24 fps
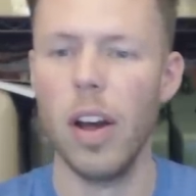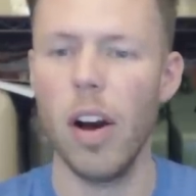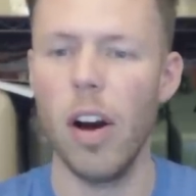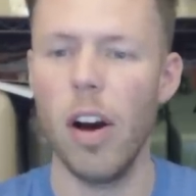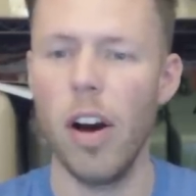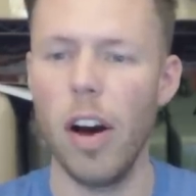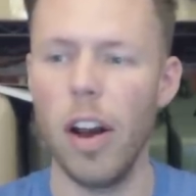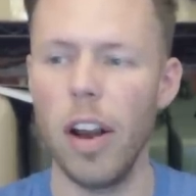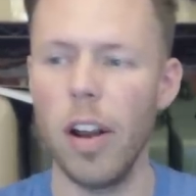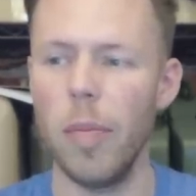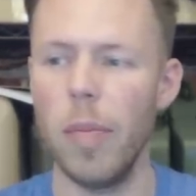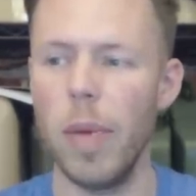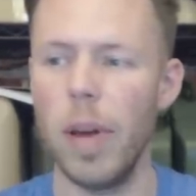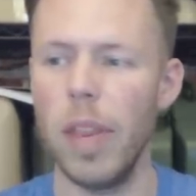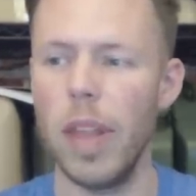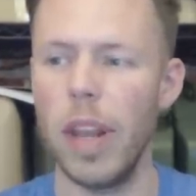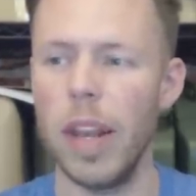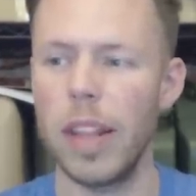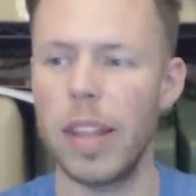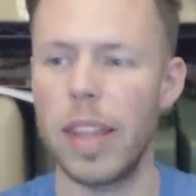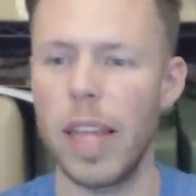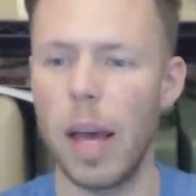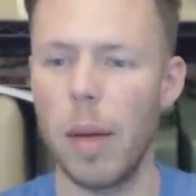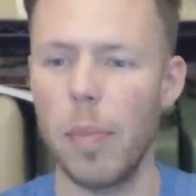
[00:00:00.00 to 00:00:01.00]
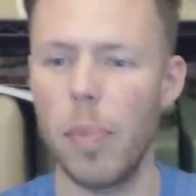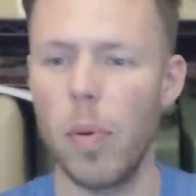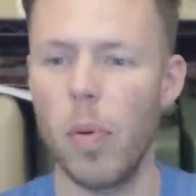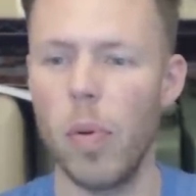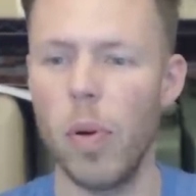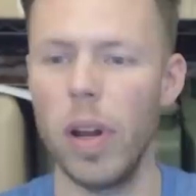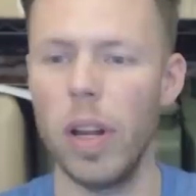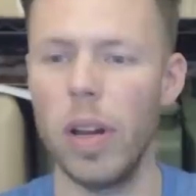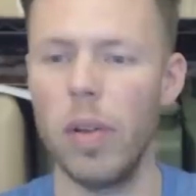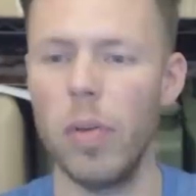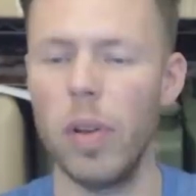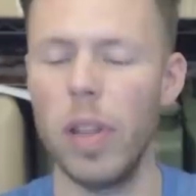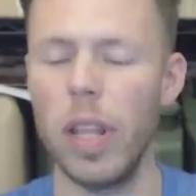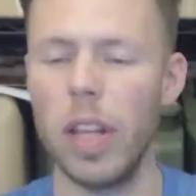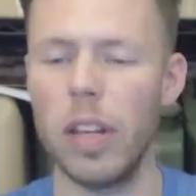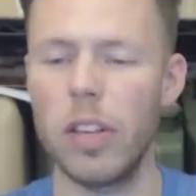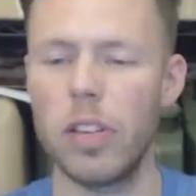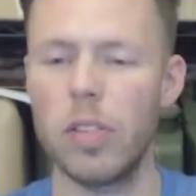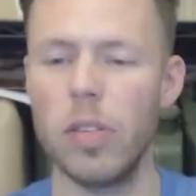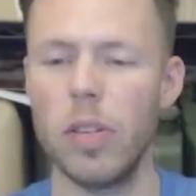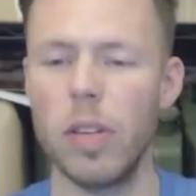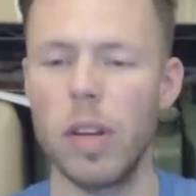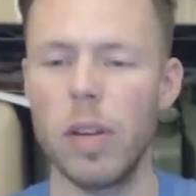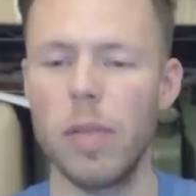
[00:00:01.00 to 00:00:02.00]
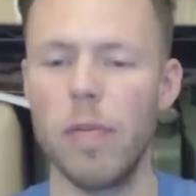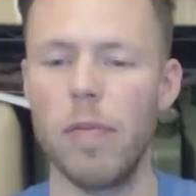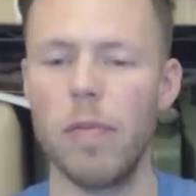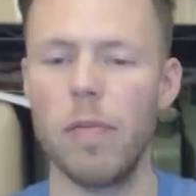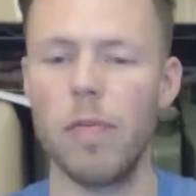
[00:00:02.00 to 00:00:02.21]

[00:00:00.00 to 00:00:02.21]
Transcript: on him. And then at that point, when they the,